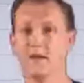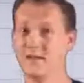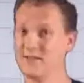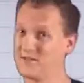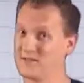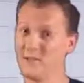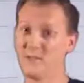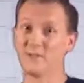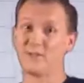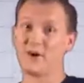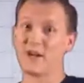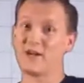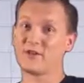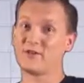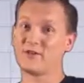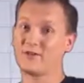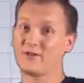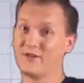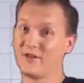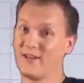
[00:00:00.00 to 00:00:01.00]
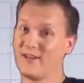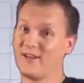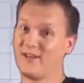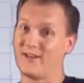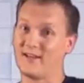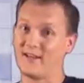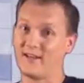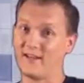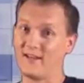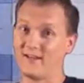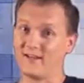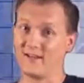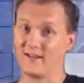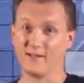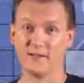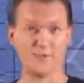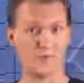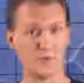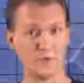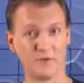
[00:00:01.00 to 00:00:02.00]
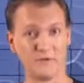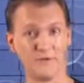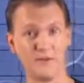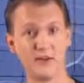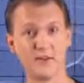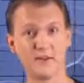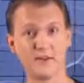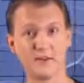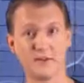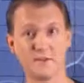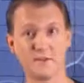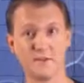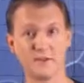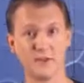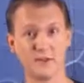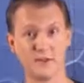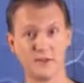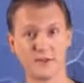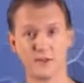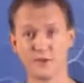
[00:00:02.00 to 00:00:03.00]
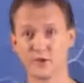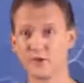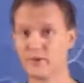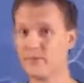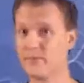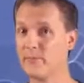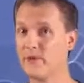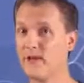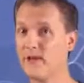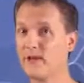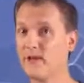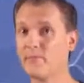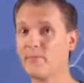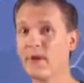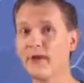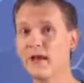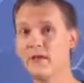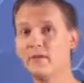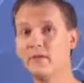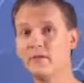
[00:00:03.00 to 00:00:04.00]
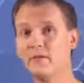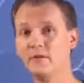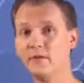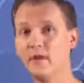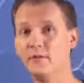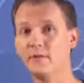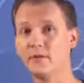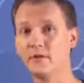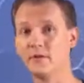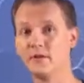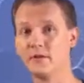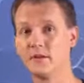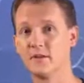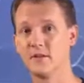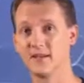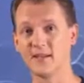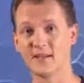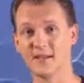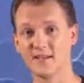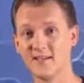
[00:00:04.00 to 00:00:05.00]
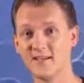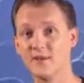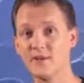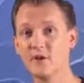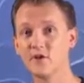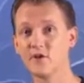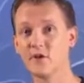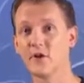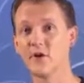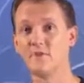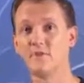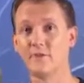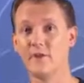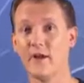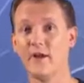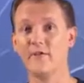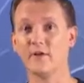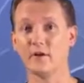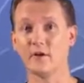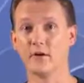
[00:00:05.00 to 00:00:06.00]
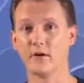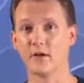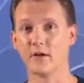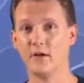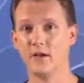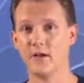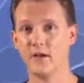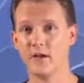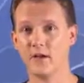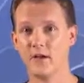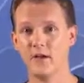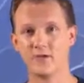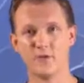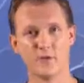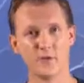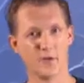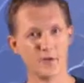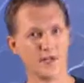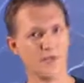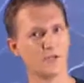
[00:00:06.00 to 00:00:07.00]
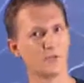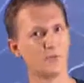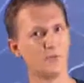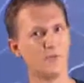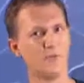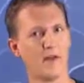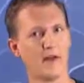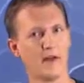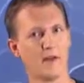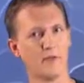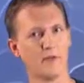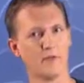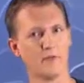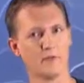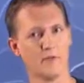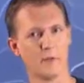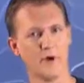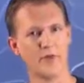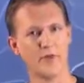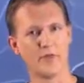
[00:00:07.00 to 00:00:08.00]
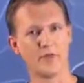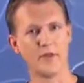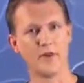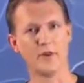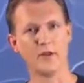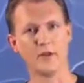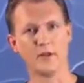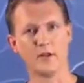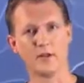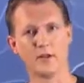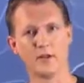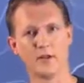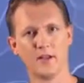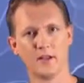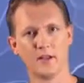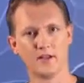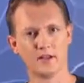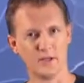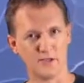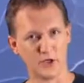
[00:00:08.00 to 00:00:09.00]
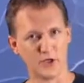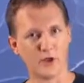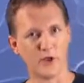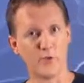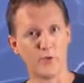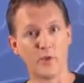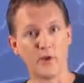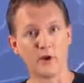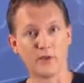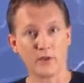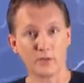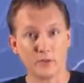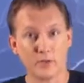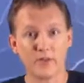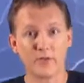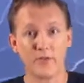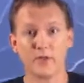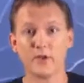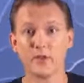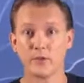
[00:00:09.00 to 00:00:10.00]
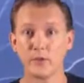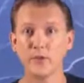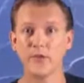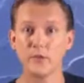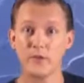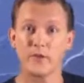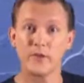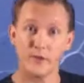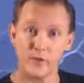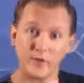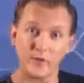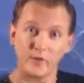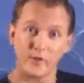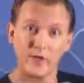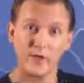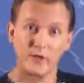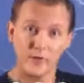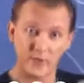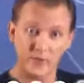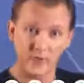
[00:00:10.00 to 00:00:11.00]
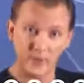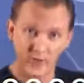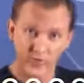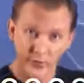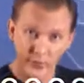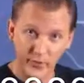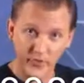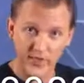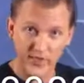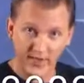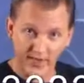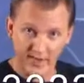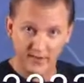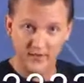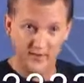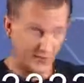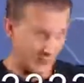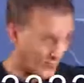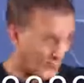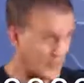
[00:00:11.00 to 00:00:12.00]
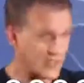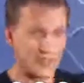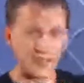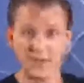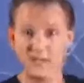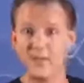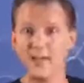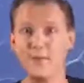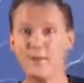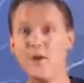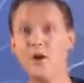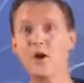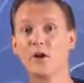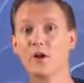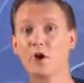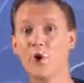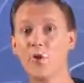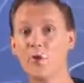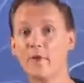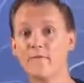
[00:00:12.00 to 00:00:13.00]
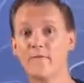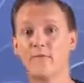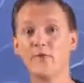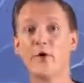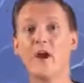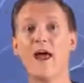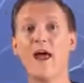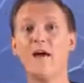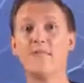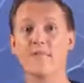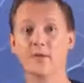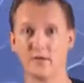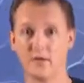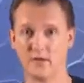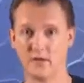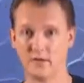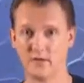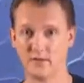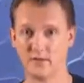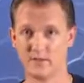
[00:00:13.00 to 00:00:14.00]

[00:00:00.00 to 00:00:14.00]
Some fractions are like that. If you divide them, you'll see a repeating pattern of numbers that continues on forever. So the decimal value of 1/3 is 0.33333333, and 3's that keep on going forever.